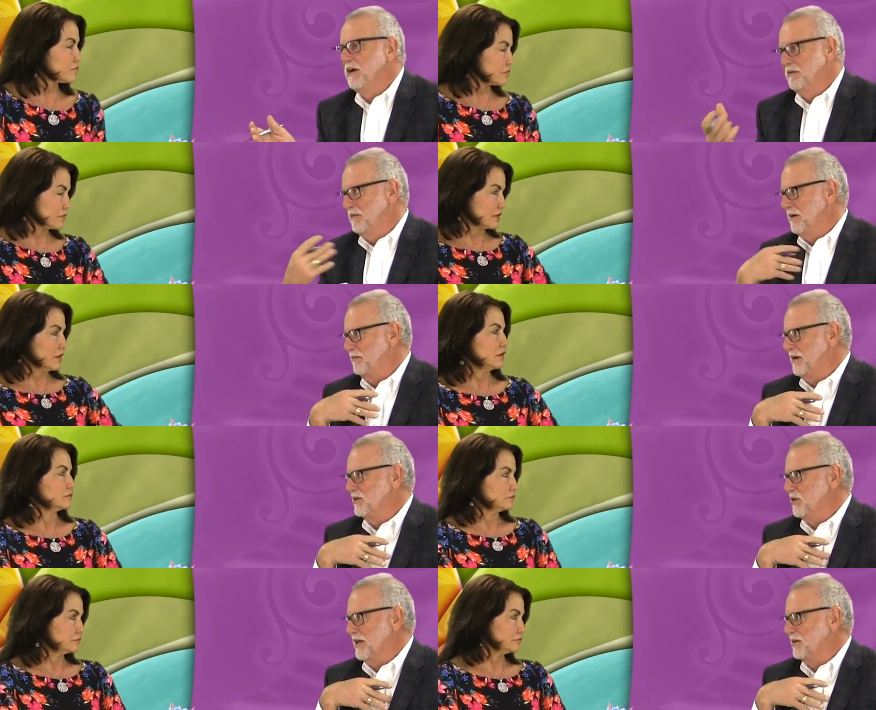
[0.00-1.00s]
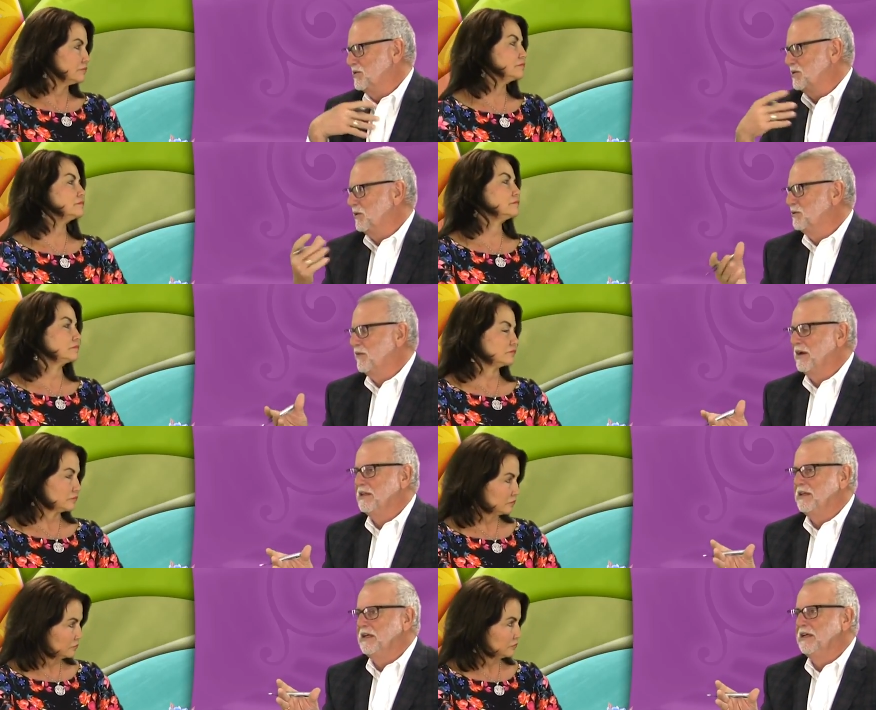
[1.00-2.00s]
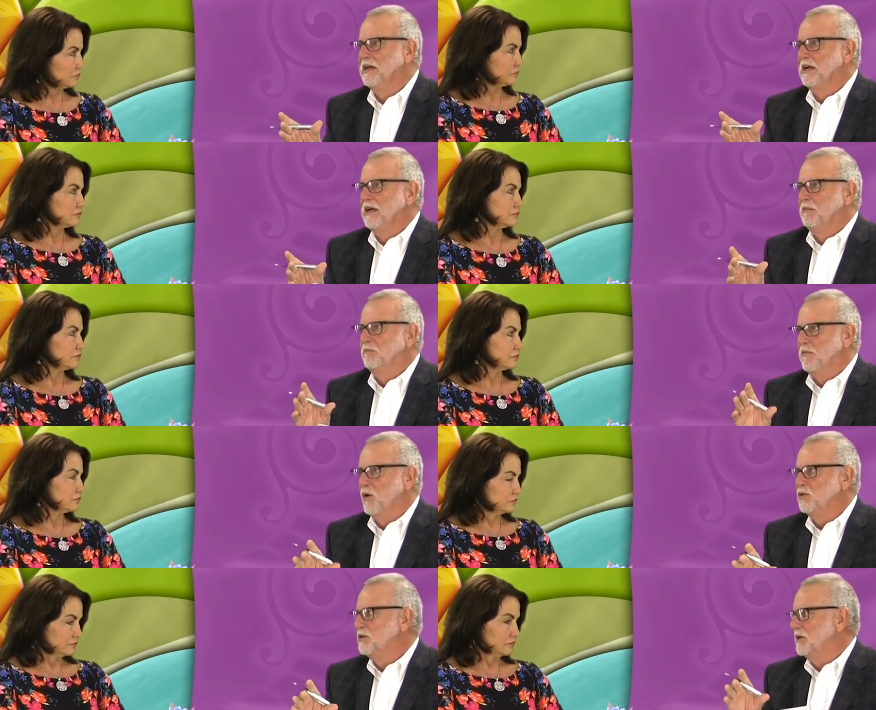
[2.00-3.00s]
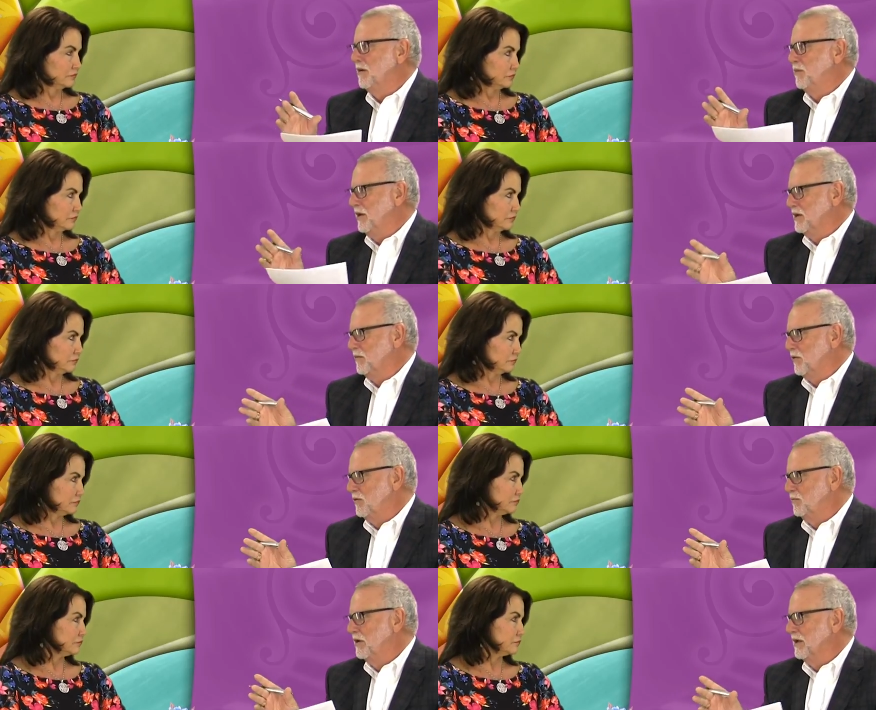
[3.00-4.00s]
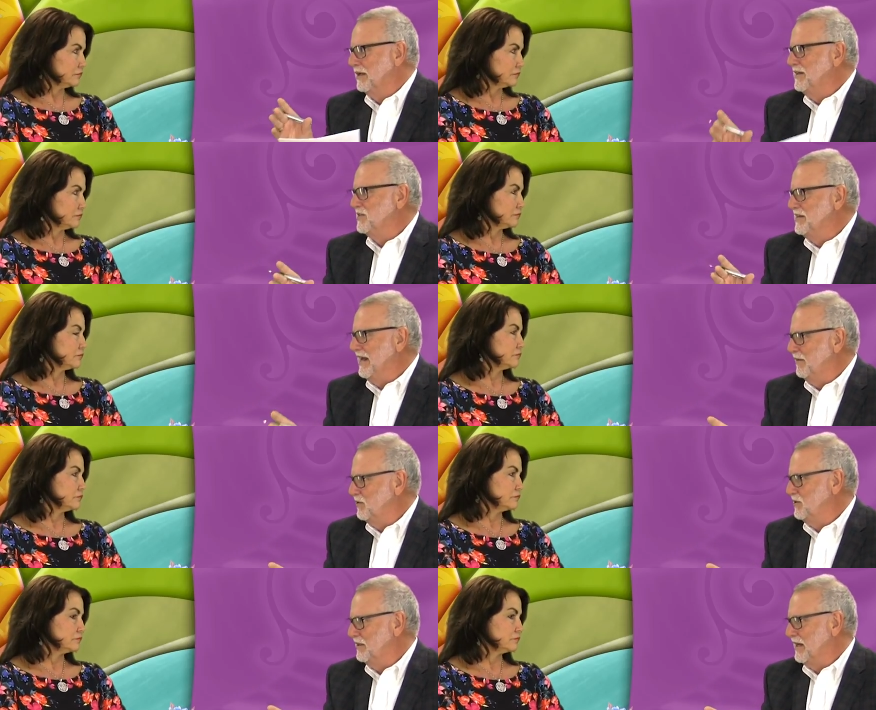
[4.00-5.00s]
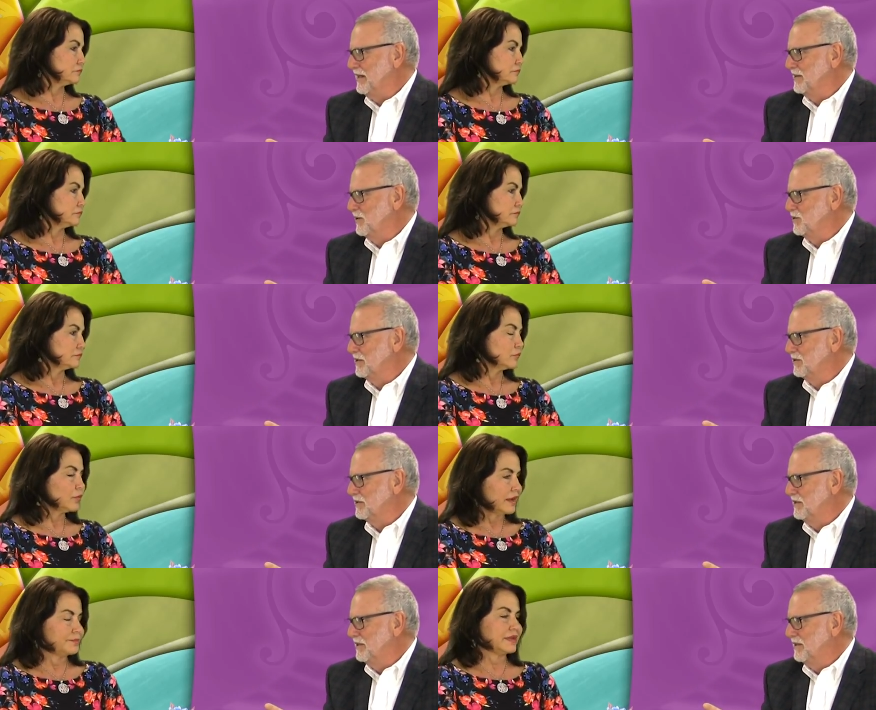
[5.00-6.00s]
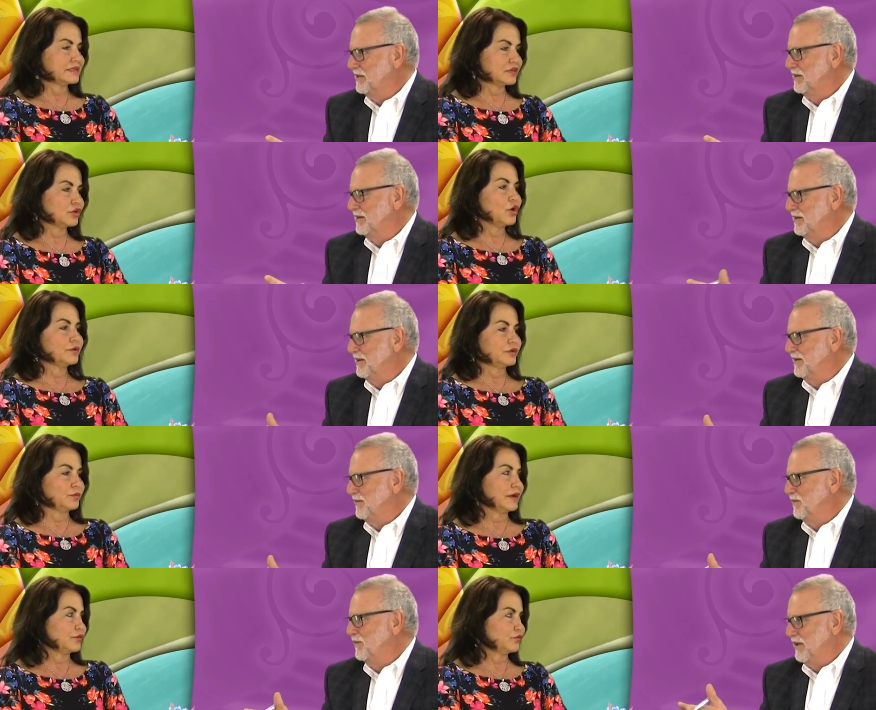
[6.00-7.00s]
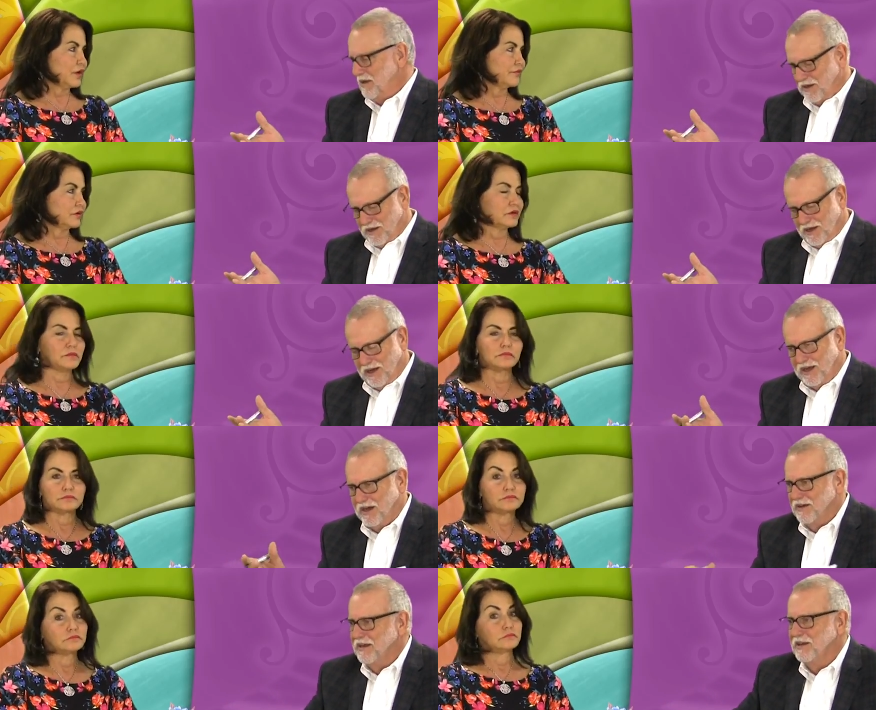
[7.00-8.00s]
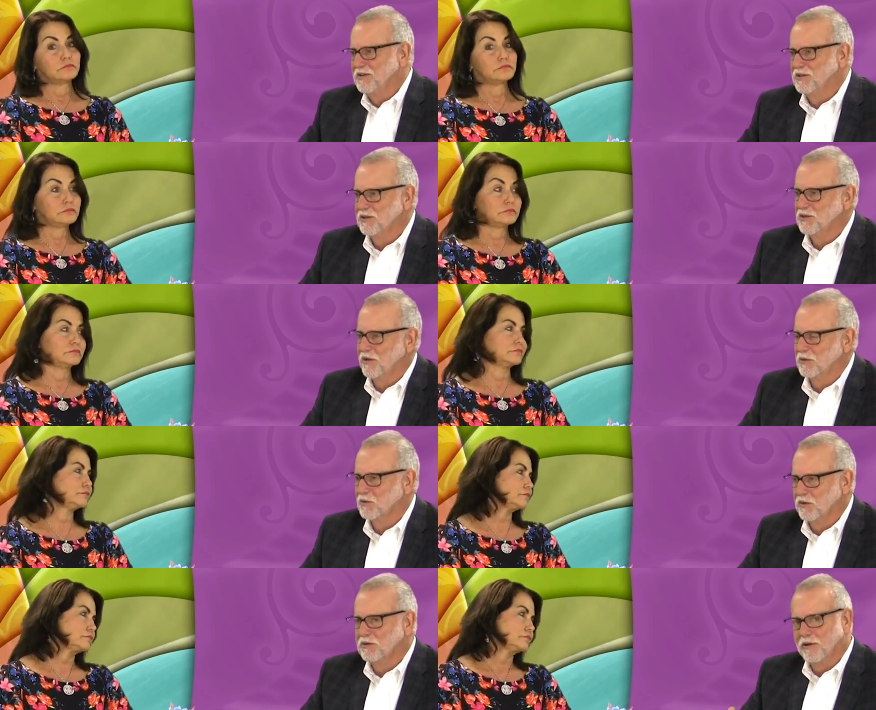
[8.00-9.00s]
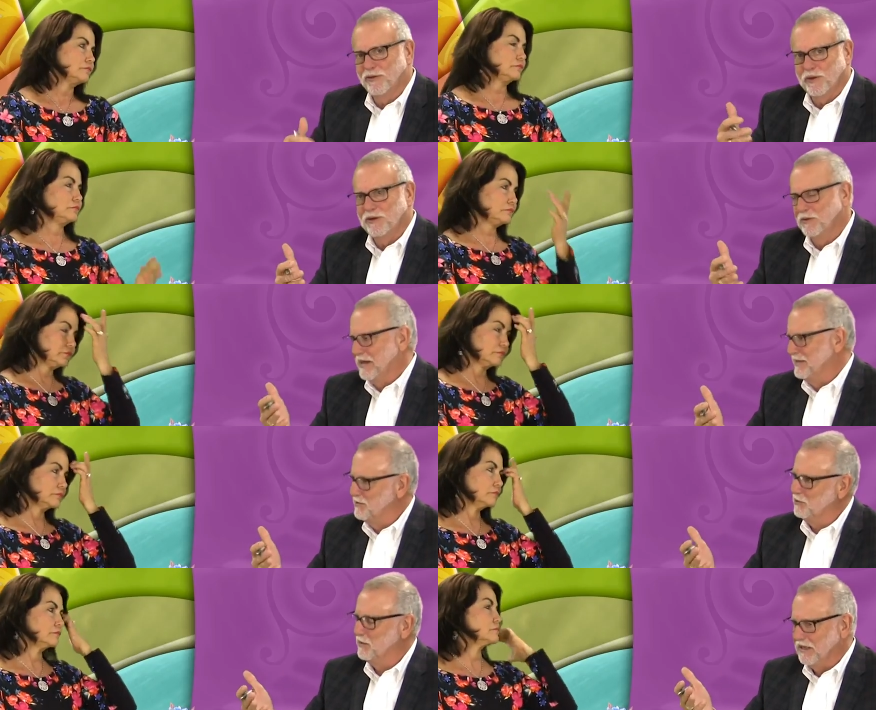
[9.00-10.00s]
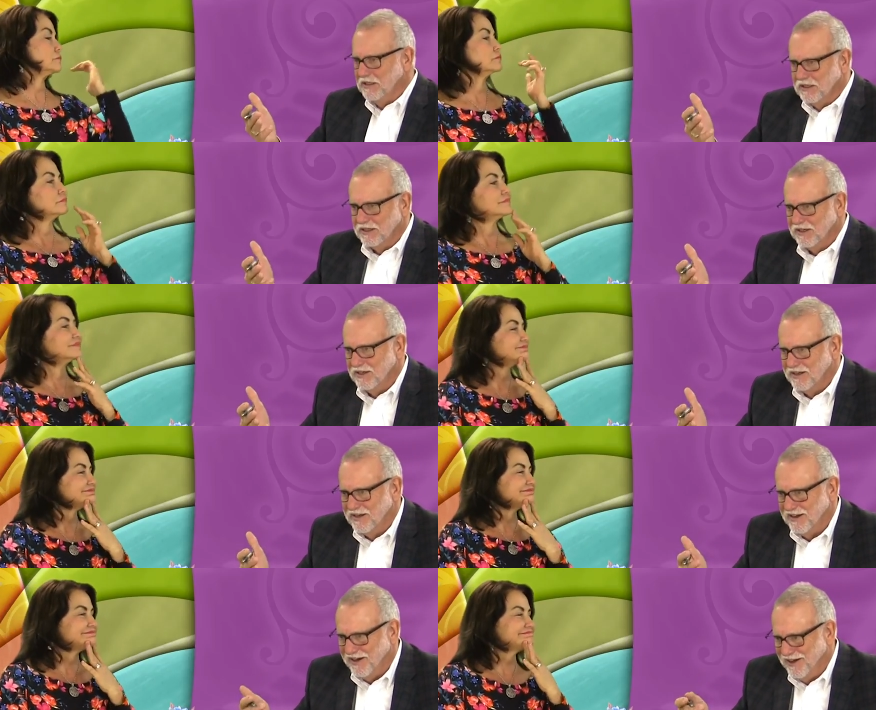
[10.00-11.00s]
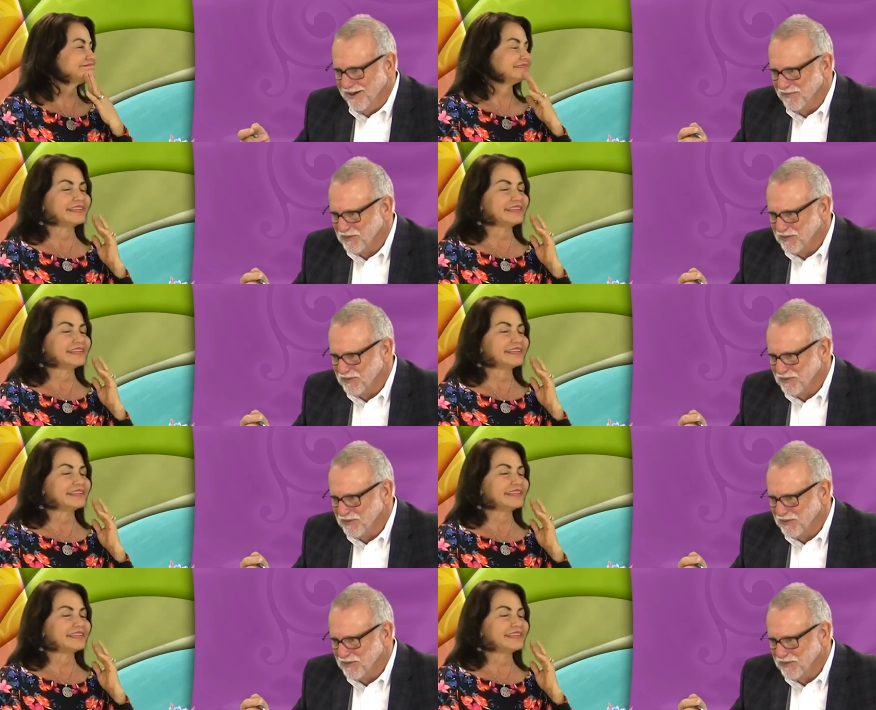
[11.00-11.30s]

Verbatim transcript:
Speaker 1: find, my, my challenge is always mm-hmm. find the most applicable but least damaging diagnosis.
Speaker 2: Right, because it'll go in their record forever.
Speaker 1: Yeah, and so there was one called 30928. Uh,